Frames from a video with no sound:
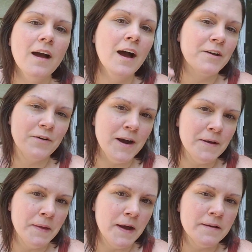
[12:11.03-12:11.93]
I cry
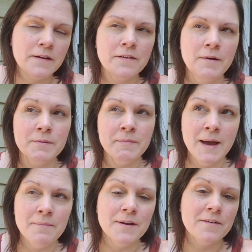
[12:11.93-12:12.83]
a lot. I cry when I'm
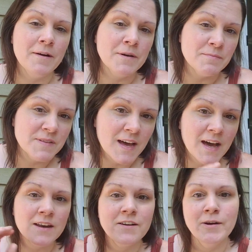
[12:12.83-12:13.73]
happy. I cry when I'm
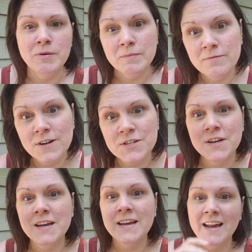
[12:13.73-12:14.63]
sad. I cry when I'm
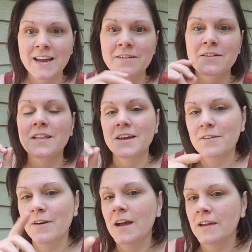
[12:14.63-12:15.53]
frustrated, angry. Like,
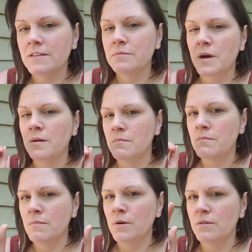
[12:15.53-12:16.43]
crying is my
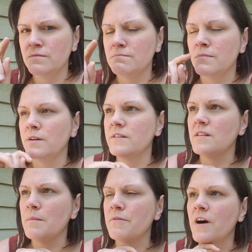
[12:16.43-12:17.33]

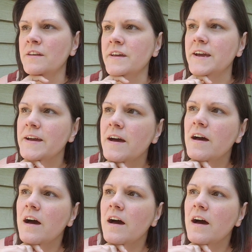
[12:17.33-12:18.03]
modus operandi.